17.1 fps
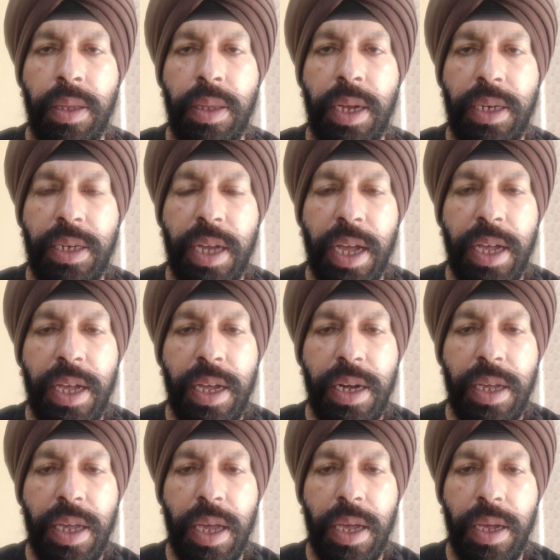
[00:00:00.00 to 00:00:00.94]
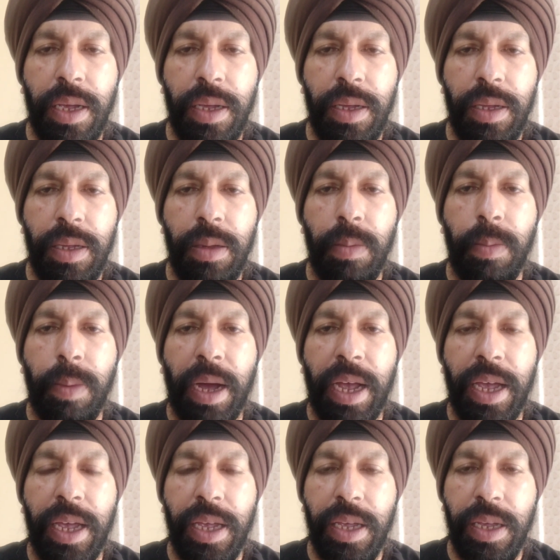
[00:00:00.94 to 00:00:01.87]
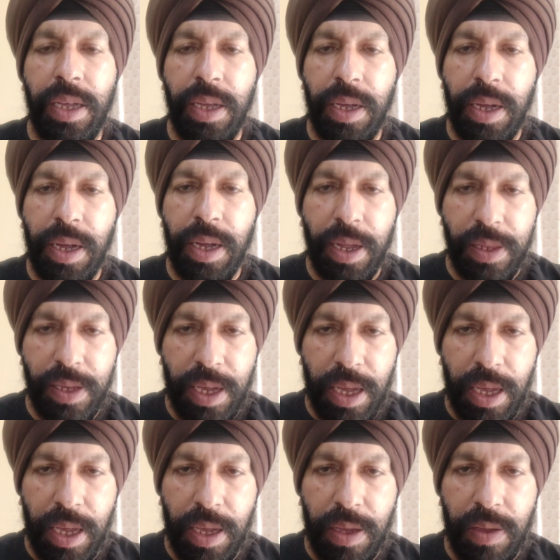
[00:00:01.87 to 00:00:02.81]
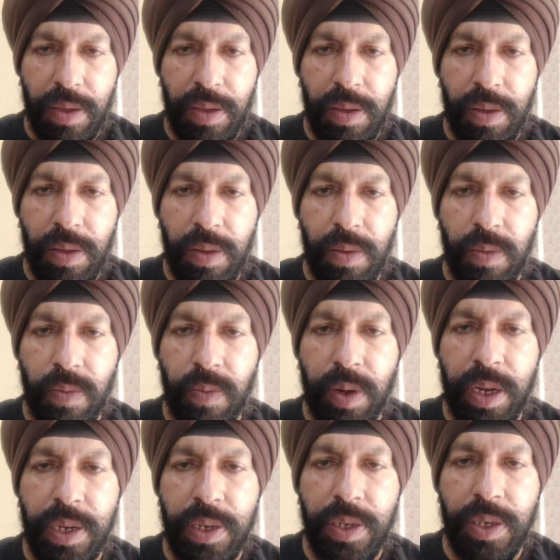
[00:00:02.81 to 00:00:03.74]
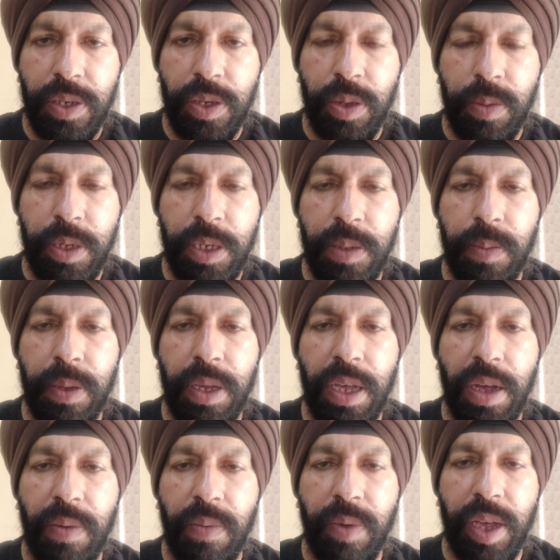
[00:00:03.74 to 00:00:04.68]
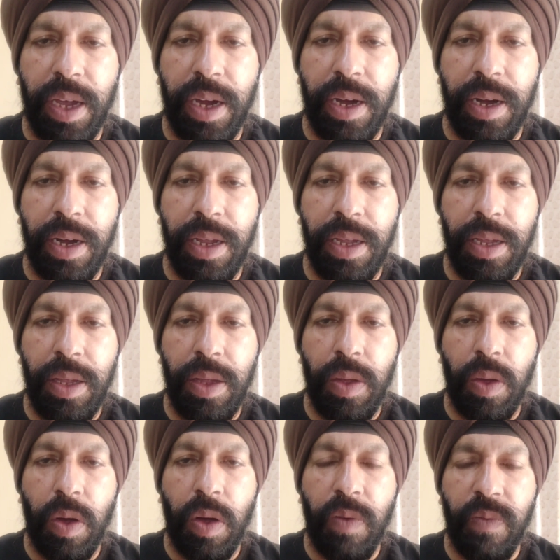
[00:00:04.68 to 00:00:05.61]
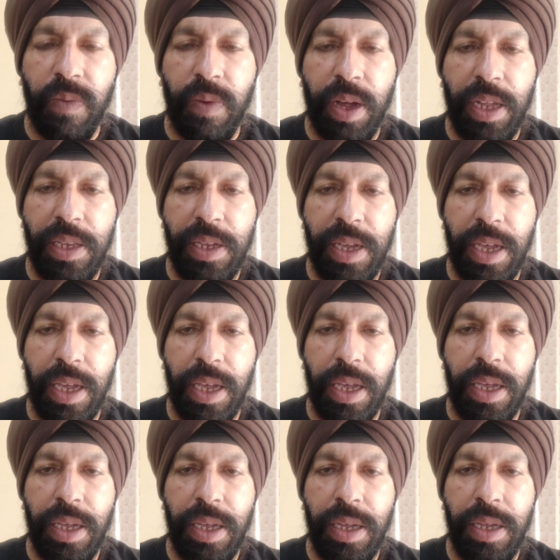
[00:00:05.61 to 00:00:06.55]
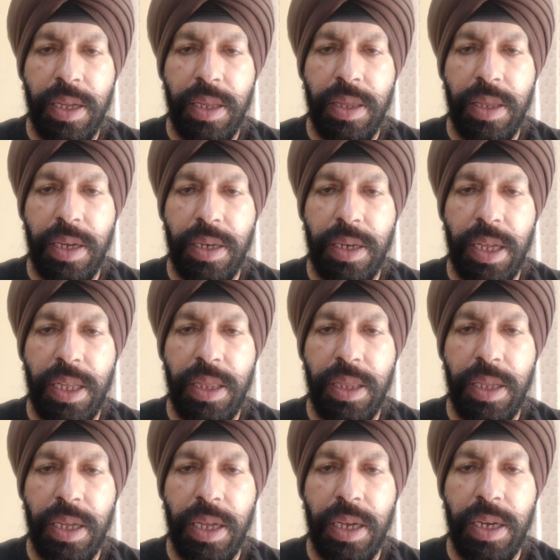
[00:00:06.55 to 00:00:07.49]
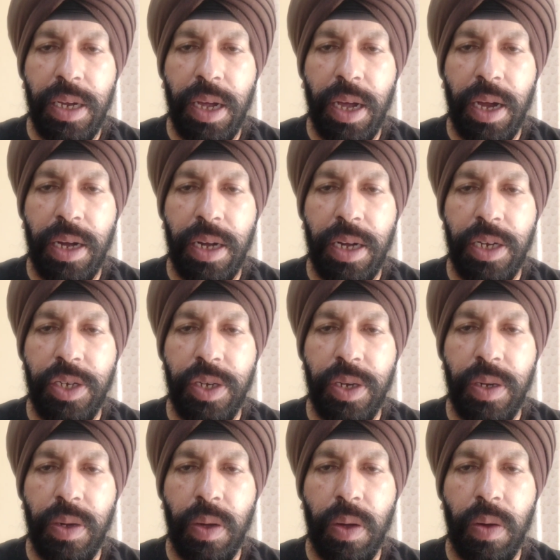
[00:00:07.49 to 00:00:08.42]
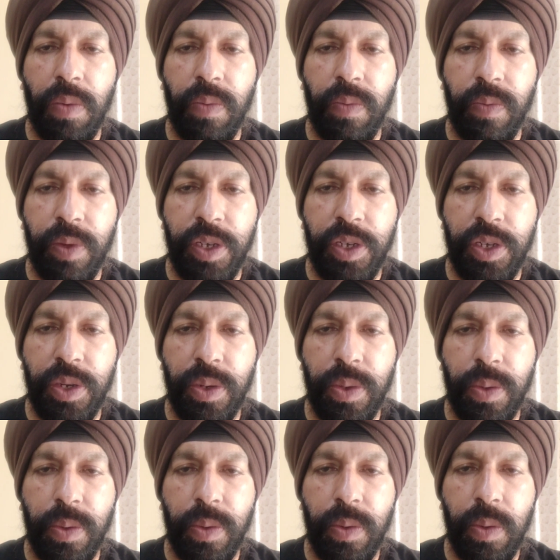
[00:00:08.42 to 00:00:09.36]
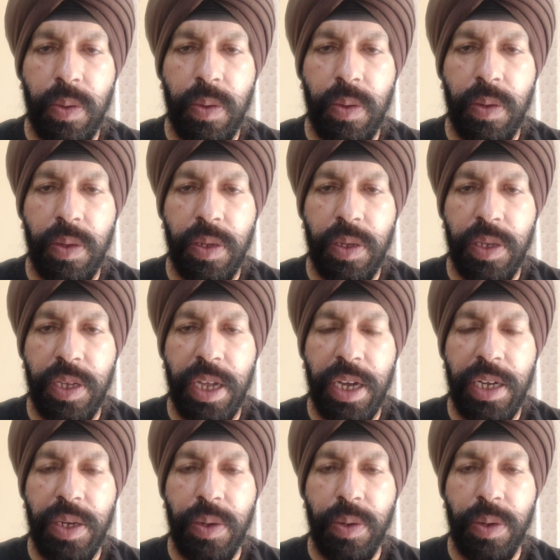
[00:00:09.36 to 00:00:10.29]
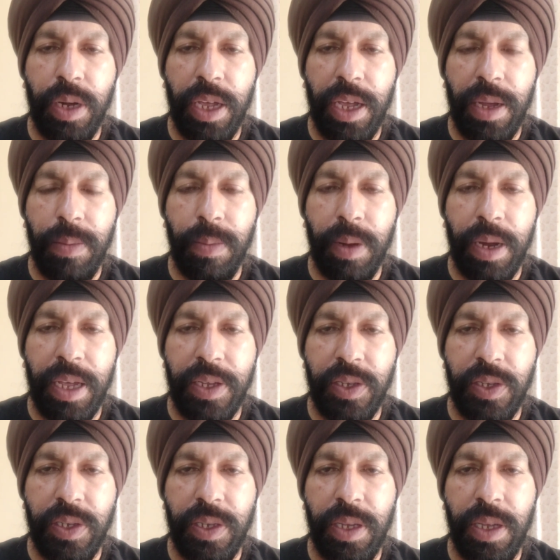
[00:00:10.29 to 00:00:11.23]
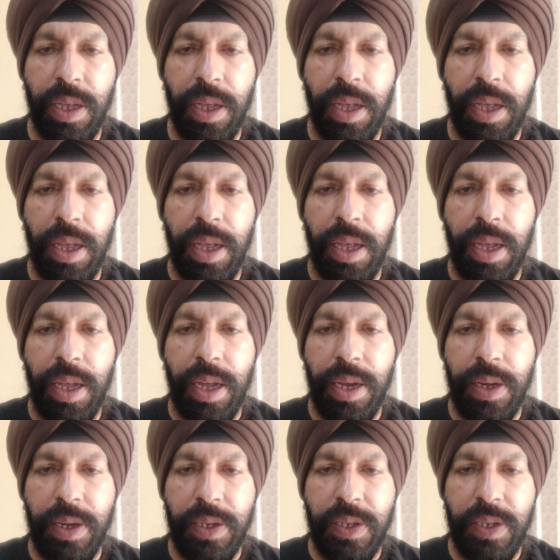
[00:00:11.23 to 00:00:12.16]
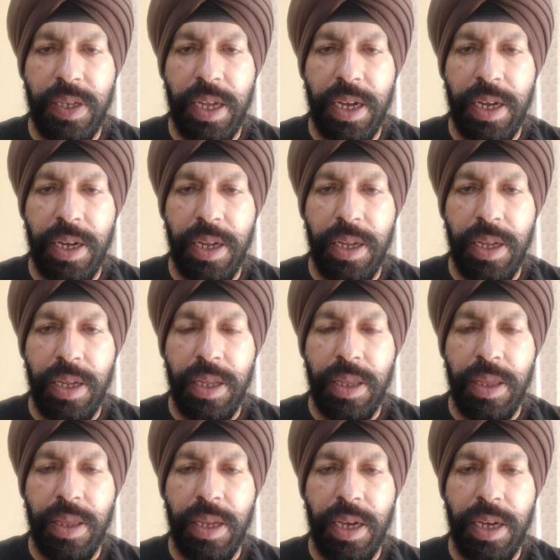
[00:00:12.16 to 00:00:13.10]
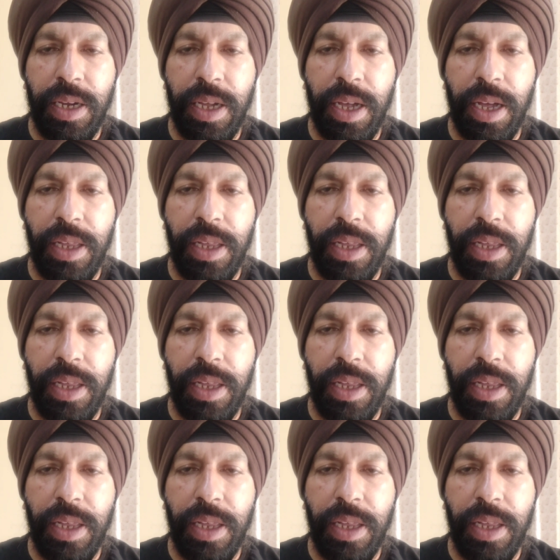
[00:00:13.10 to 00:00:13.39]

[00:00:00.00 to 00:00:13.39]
The Tiger King by Kalki. Friends, you must be aware of Kalki, the 10th incarnation of Vishnu, yet to take place. It is said that